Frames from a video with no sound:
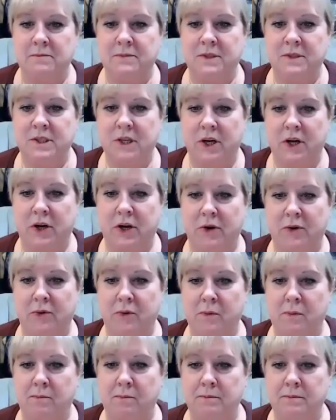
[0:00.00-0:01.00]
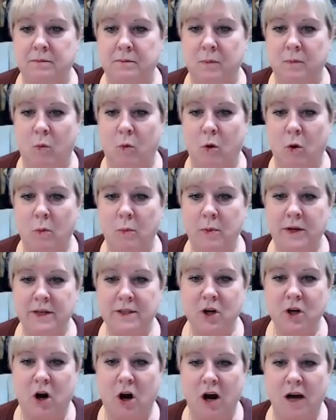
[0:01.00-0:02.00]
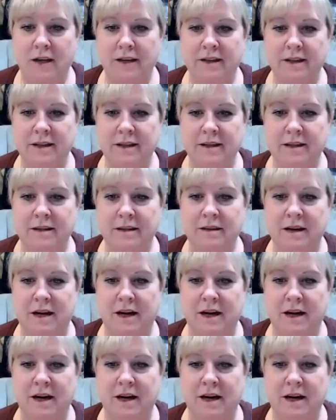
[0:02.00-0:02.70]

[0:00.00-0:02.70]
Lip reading: So we'll be talking,